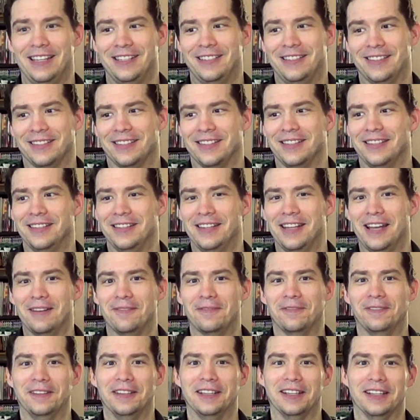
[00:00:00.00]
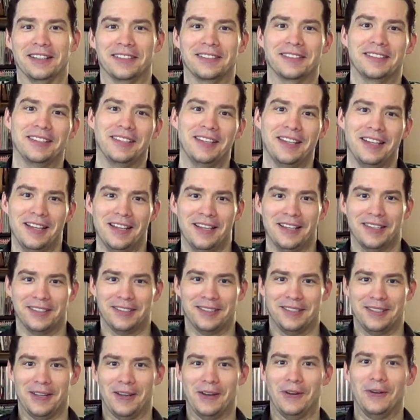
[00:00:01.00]
Just hit Netflix.
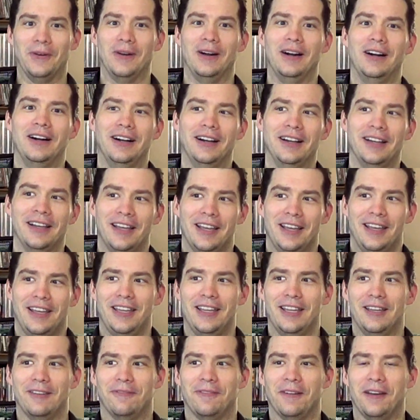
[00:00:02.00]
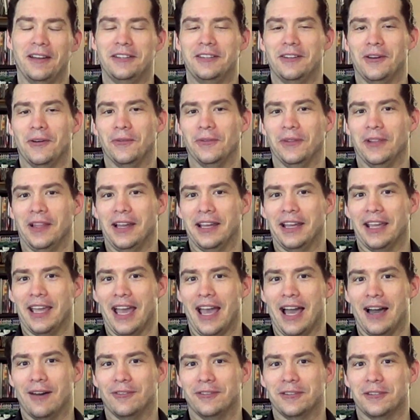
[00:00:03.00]
So, if I don't like
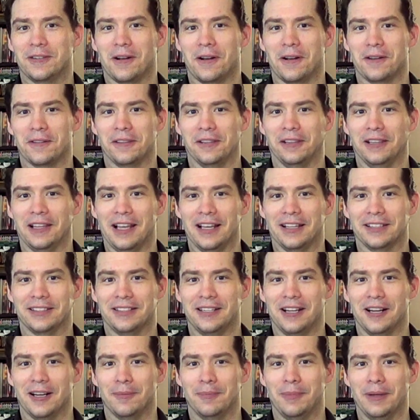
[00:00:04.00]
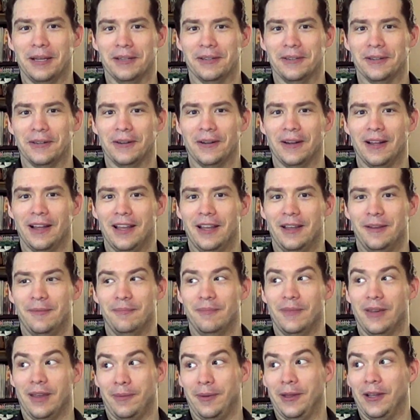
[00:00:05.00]
Avatar The Last Airbender,
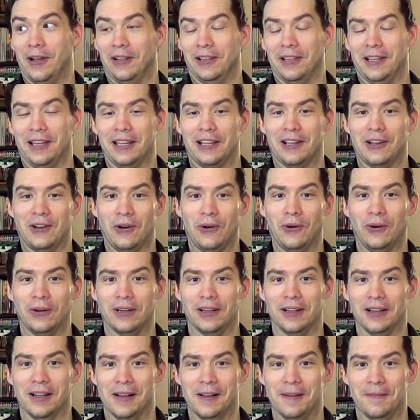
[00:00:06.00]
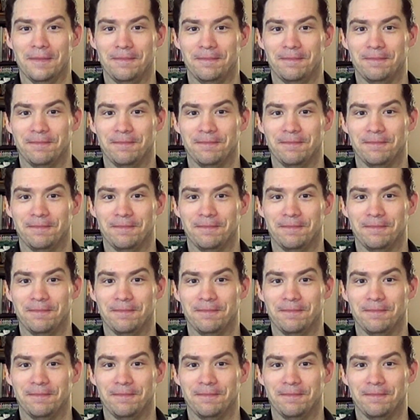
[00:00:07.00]
maybe I'll like Korra.